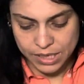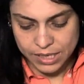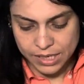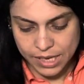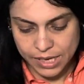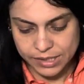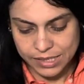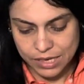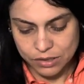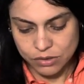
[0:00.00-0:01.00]
and 8?
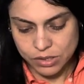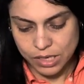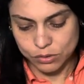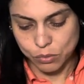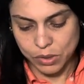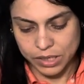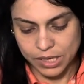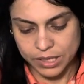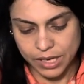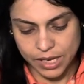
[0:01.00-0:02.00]
Now look at 1
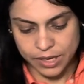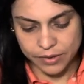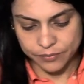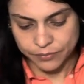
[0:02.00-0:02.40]
and 8.